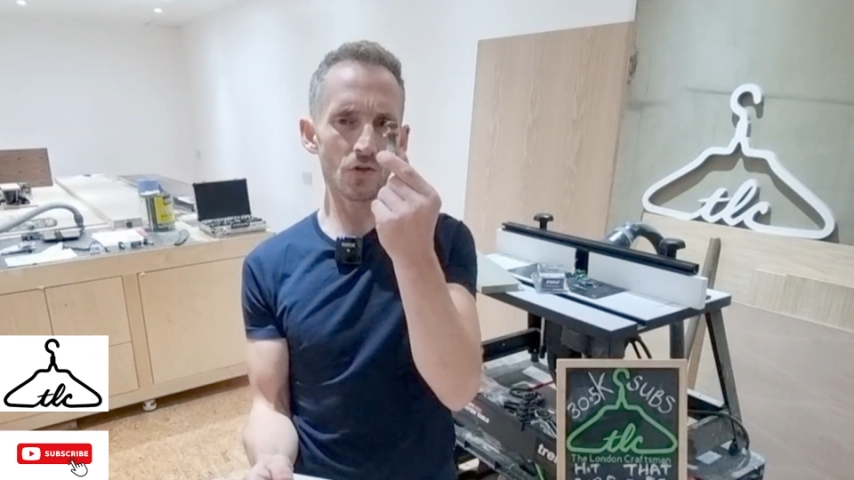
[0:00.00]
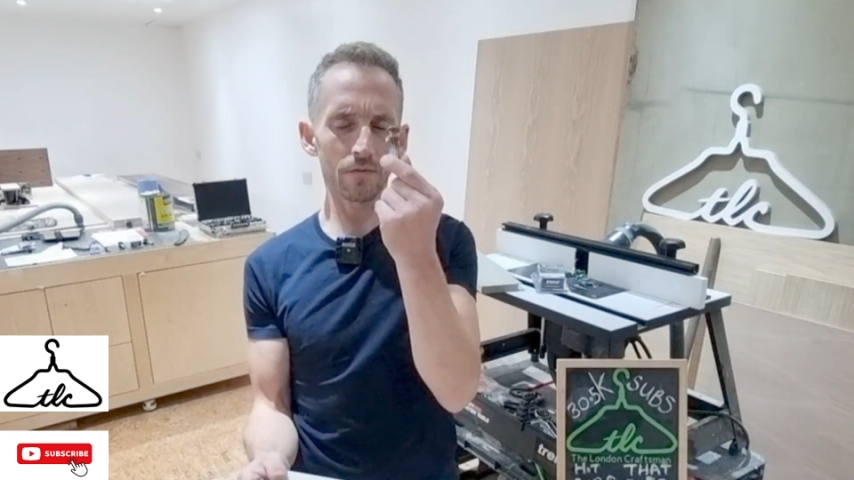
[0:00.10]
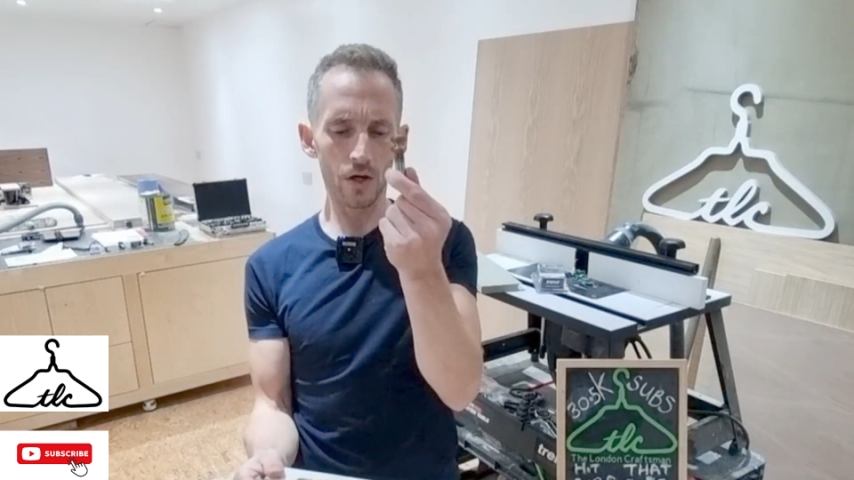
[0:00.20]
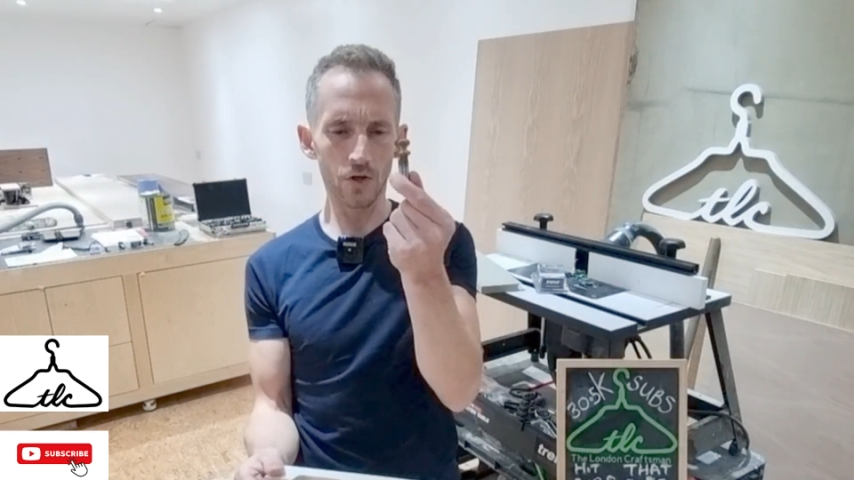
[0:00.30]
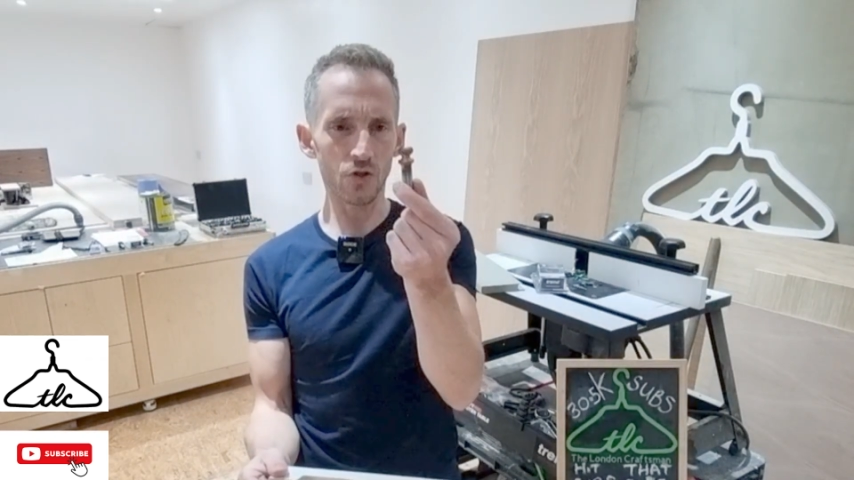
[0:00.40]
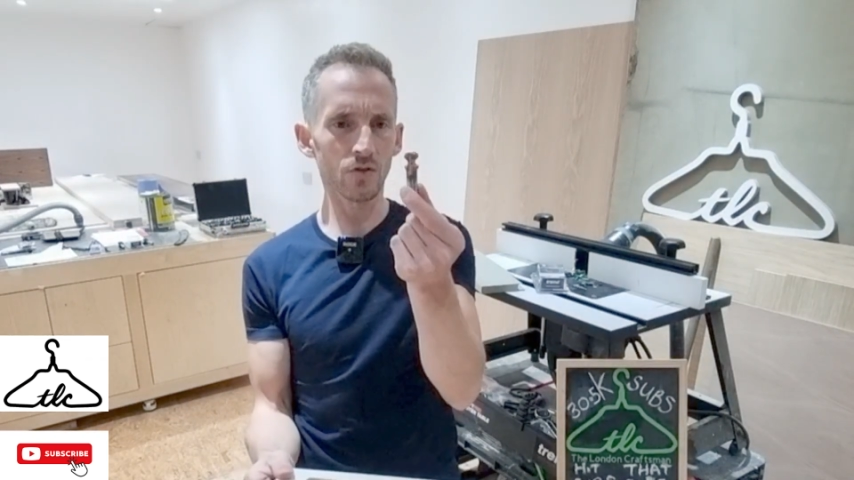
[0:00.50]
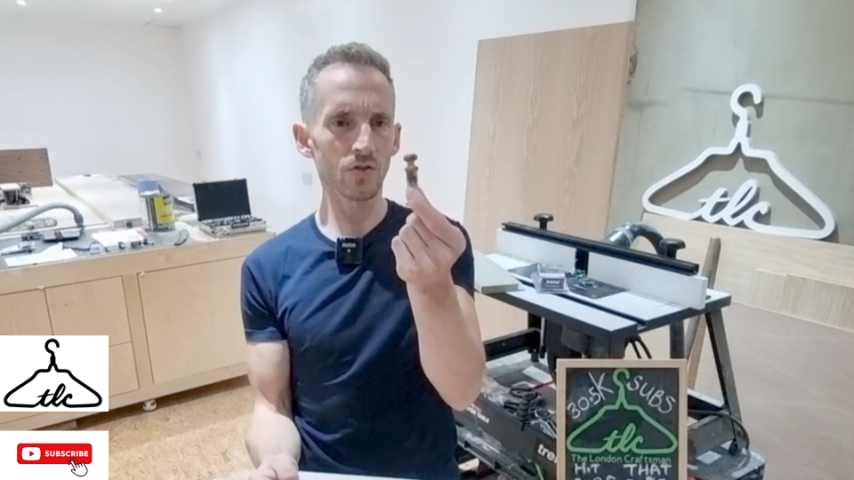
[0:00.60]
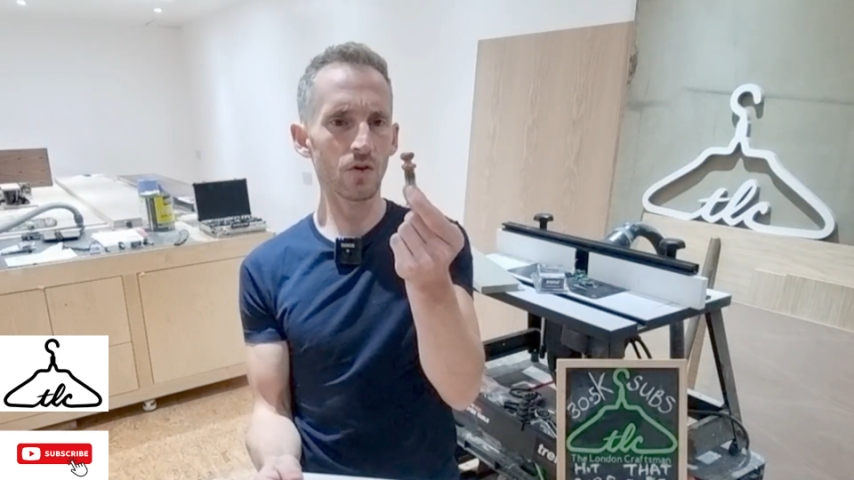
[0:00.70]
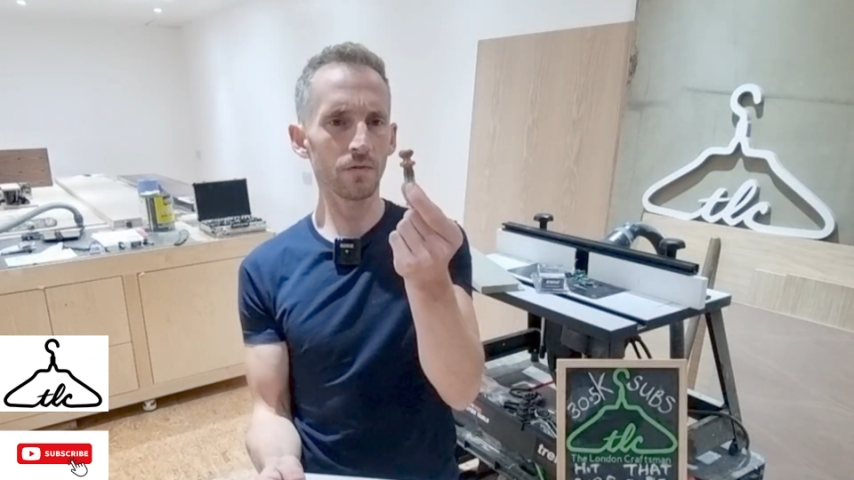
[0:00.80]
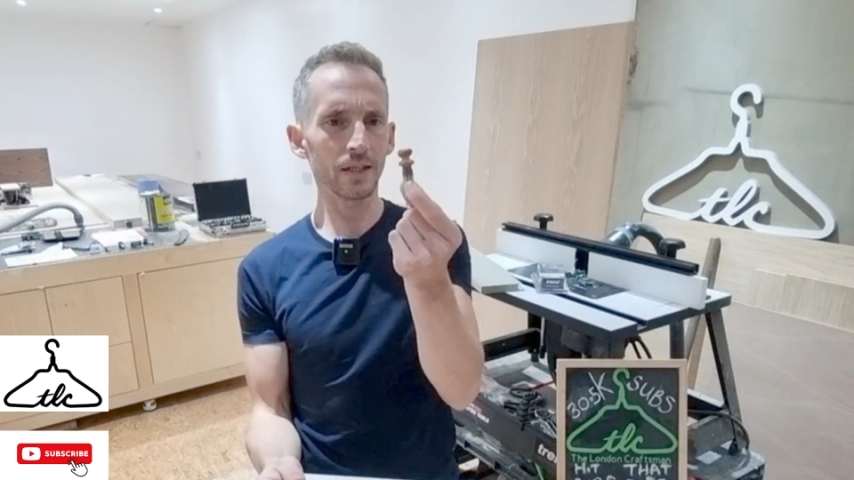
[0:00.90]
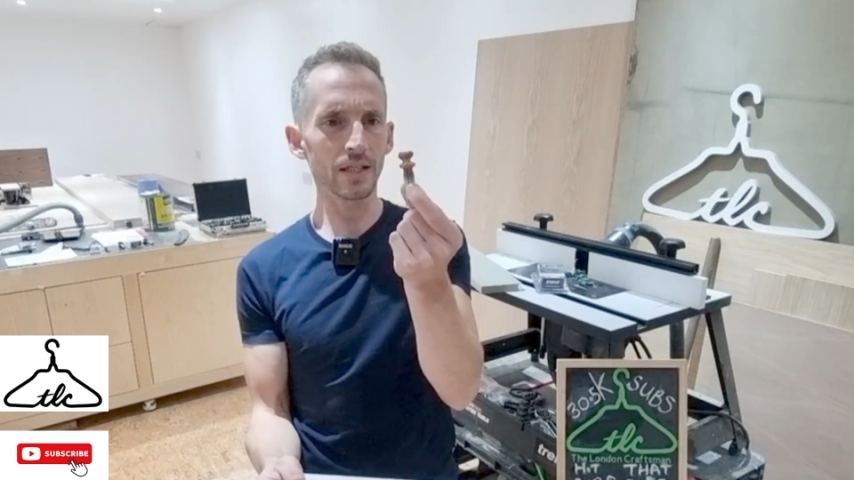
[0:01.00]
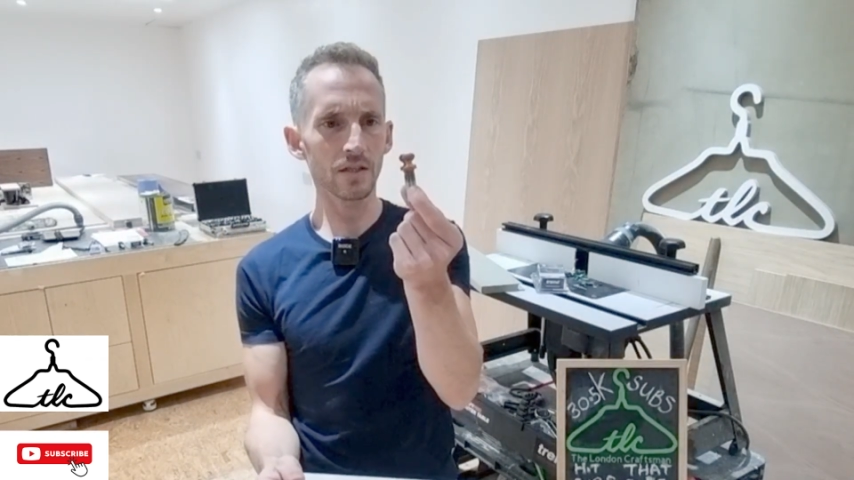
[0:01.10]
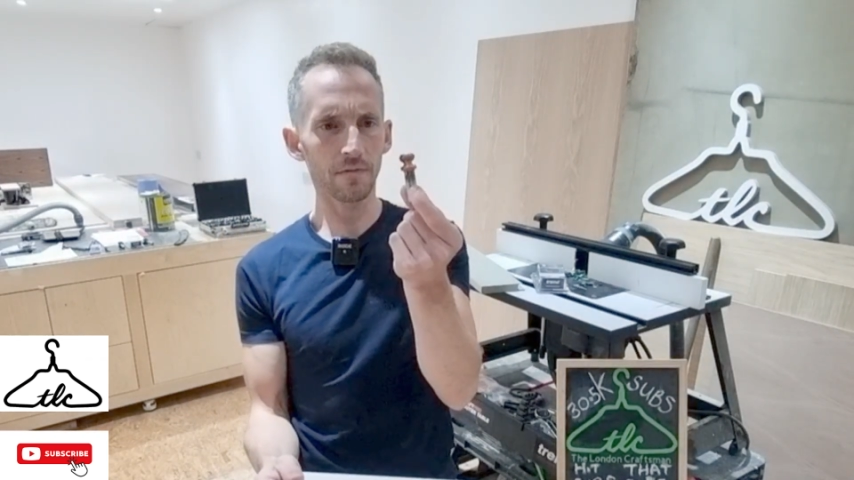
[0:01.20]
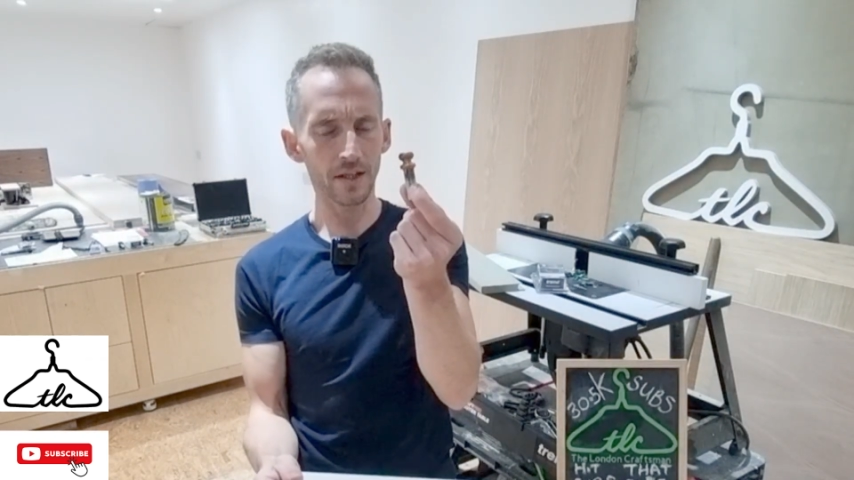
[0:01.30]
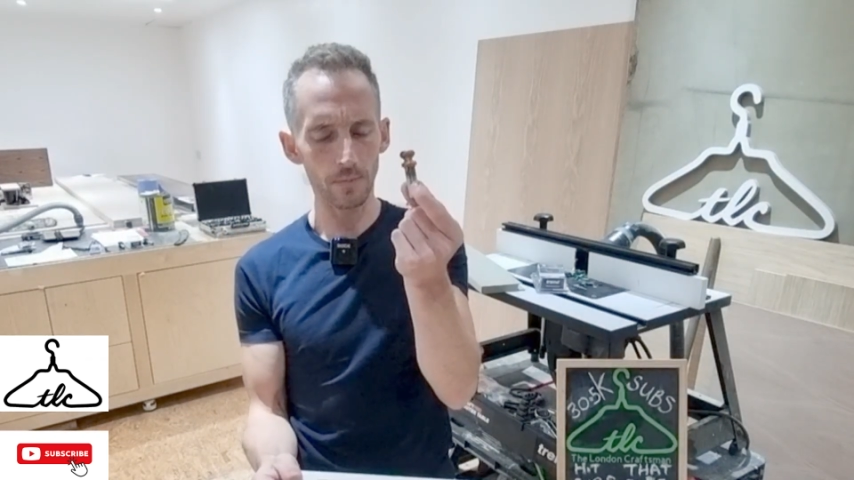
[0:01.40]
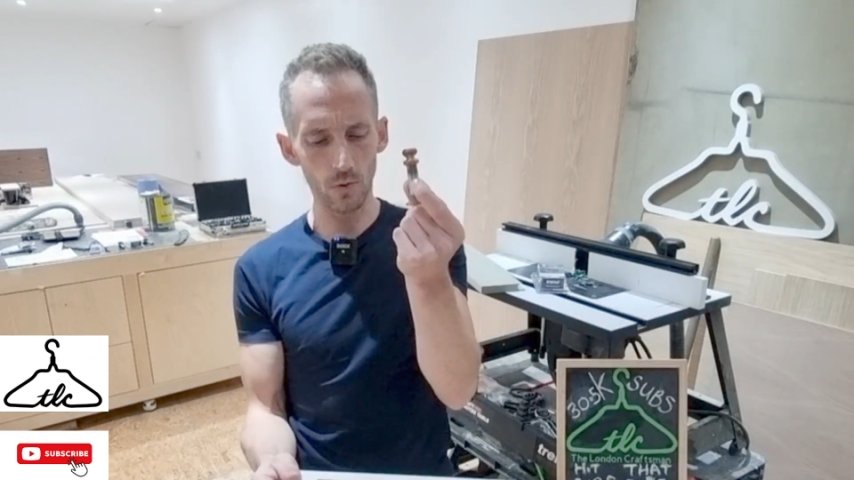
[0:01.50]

versions of these finger